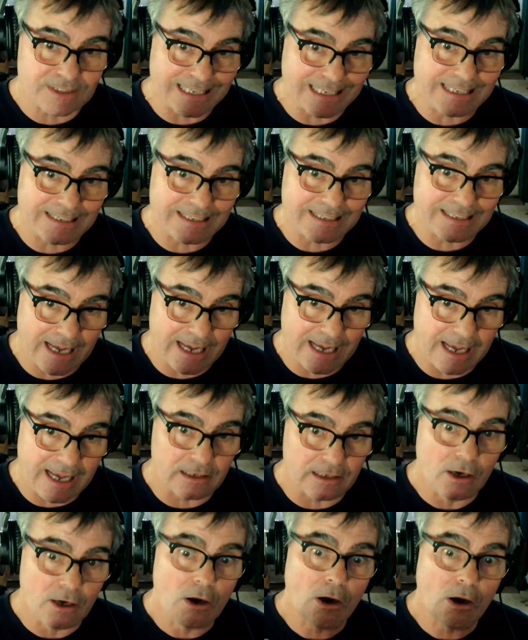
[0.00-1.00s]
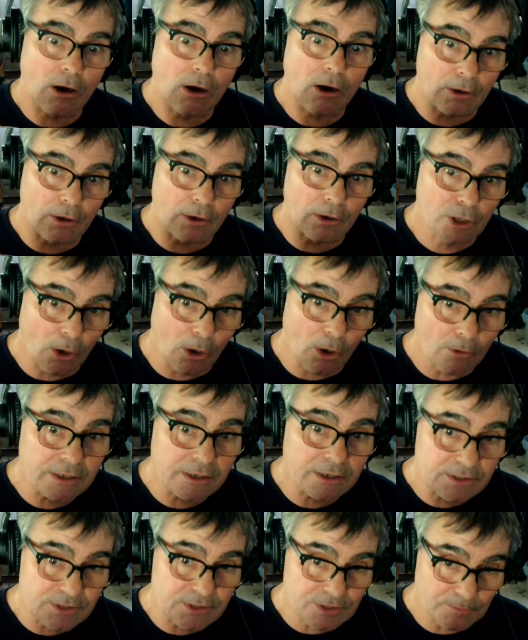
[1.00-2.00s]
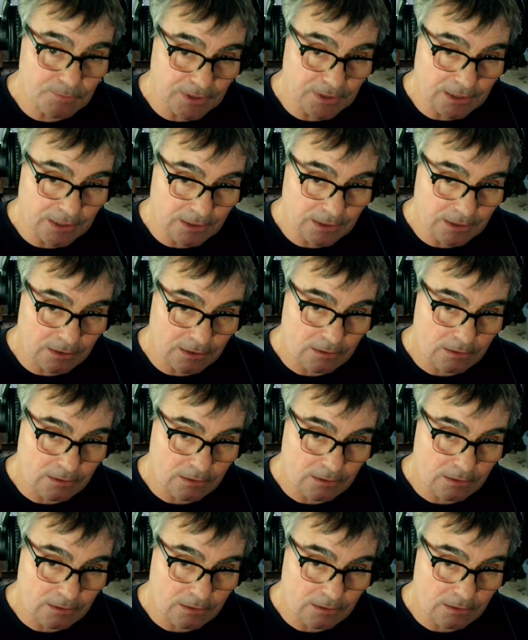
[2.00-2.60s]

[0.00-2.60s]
in that are going to be